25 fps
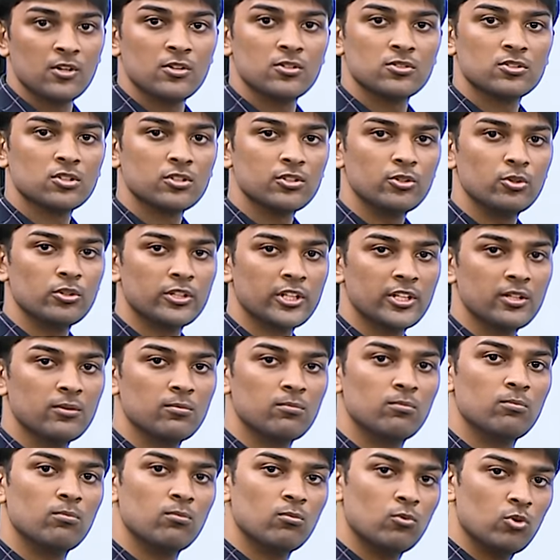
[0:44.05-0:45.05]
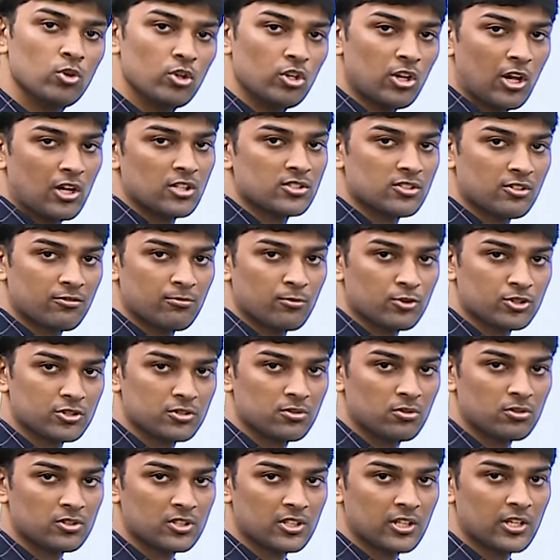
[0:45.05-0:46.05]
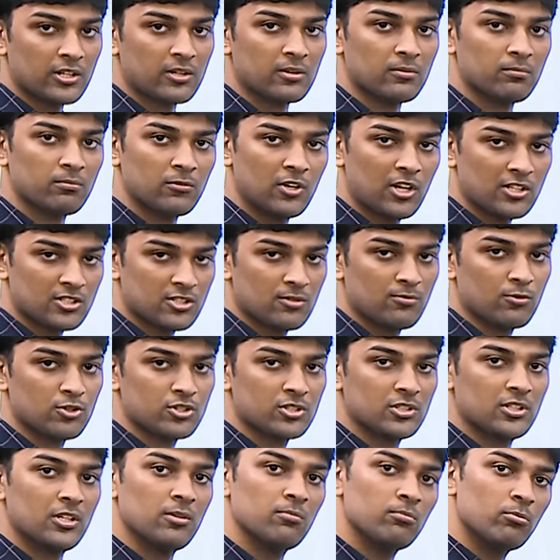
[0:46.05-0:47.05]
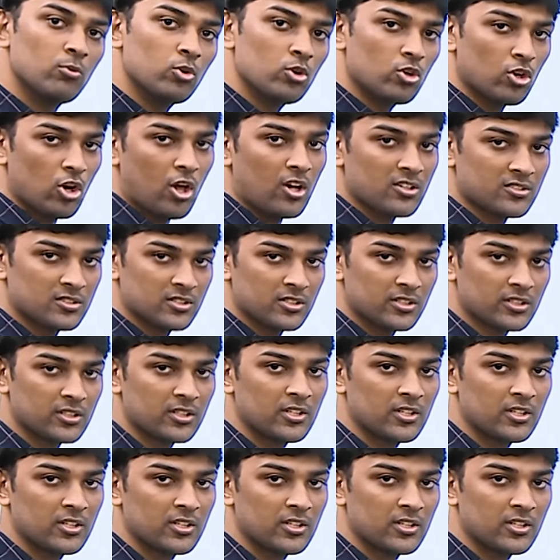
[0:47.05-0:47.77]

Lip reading: So, Newton has 3 laws of motion. Laws of motion are 3 laws.